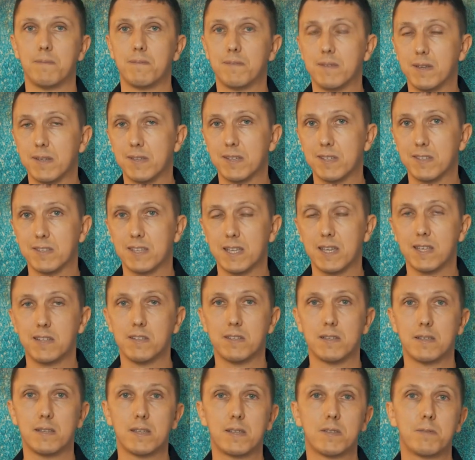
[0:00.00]
In this
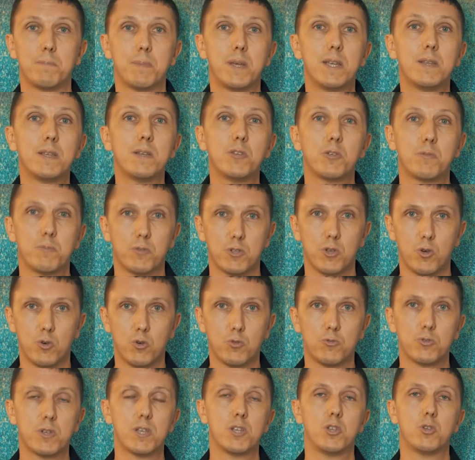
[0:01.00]
case, it's better to be
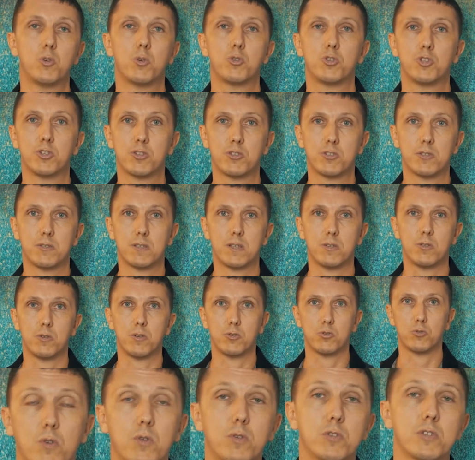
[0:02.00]
overly cautious than
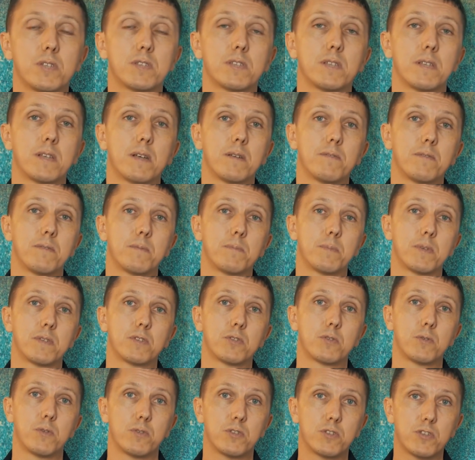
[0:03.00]
not cautious enough. Be
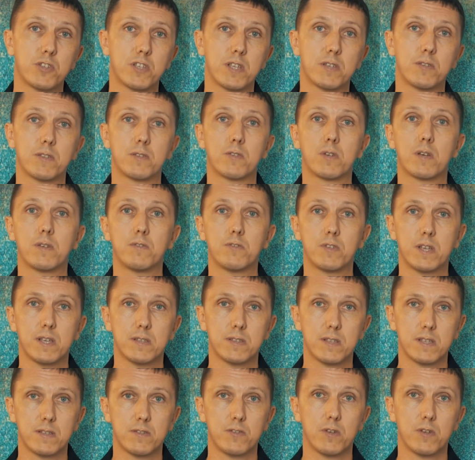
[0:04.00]
sure to check the contract and